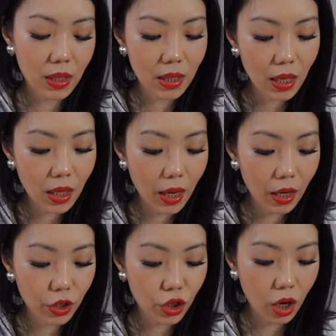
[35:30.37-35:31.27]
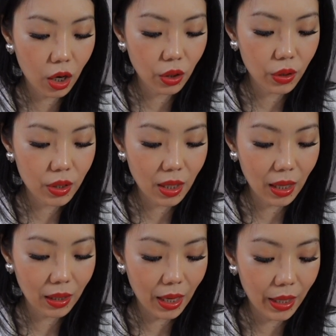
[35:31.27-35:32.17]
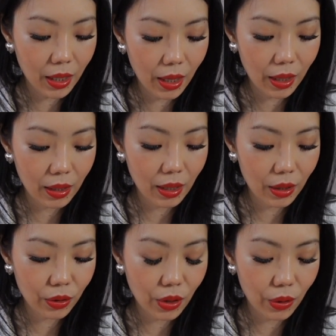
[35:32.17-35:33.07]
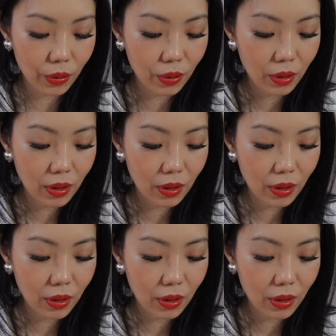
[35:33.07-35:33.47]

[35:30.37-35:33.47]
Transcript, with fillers: is that a hedgehog or is that a lion head? I don't know.